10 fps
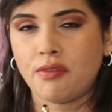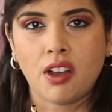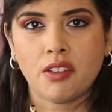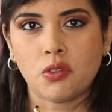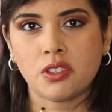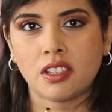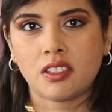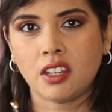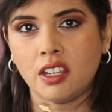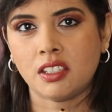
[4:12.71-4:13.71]
five or six
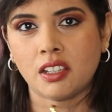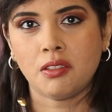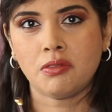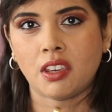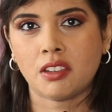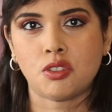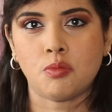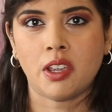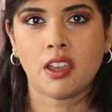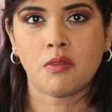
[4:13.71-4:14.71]
days ago thanks to
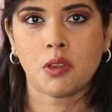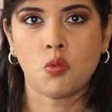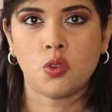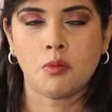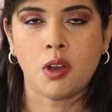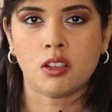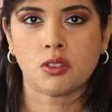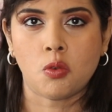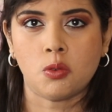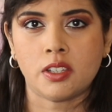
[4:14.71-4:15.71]
my having worn a
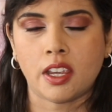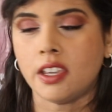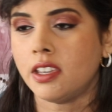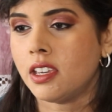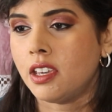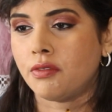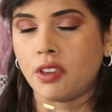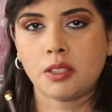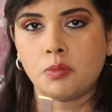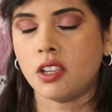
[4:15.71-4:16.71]
mask all day,
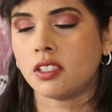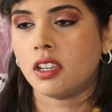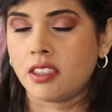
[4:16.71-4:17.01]
face mask.